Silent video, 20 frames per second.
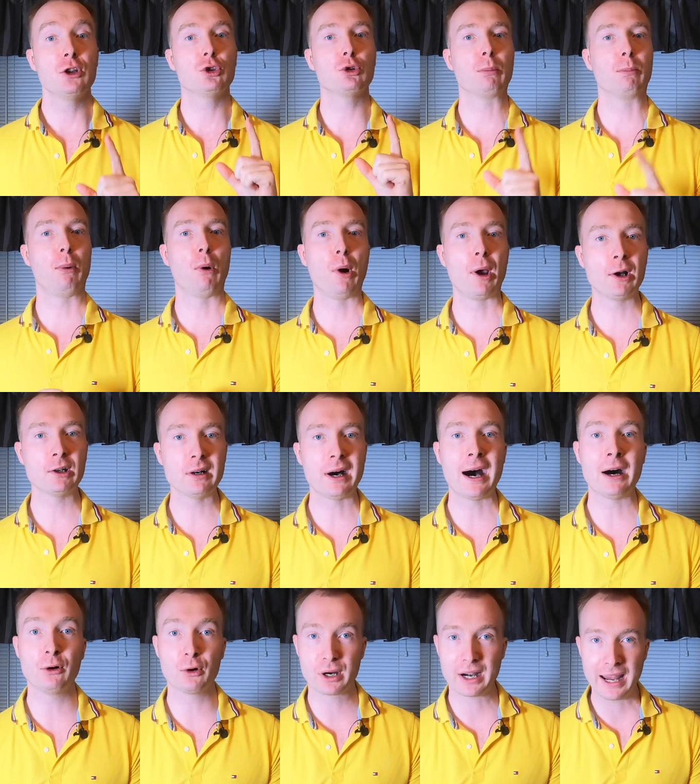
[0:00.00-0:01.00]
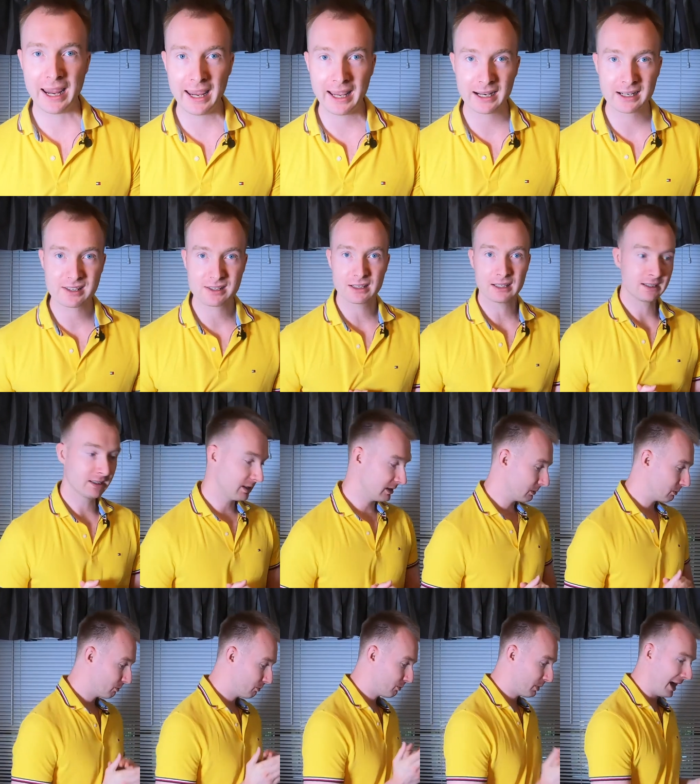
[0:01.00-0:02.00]
to boil our eggs in
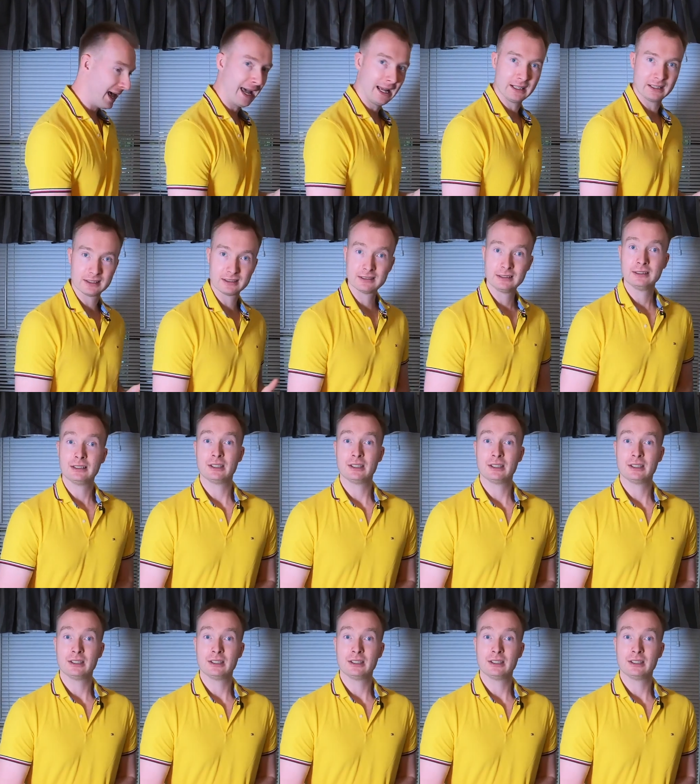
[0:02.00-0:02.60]
the pan.